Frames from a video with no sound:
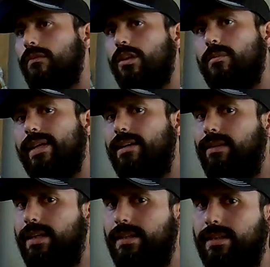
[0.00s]
might have
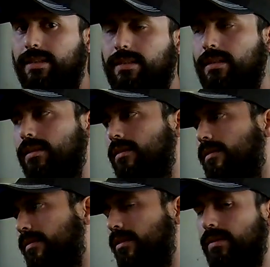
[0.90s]
lead in it.
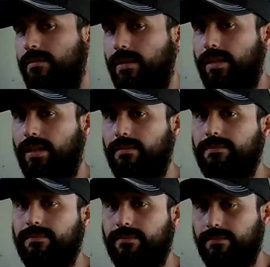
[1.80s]
You don't want to run that.
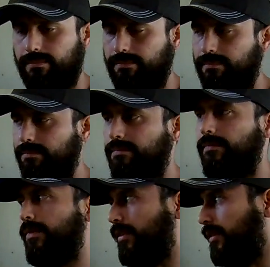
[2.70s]

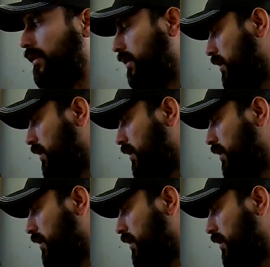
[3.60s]
Filter it.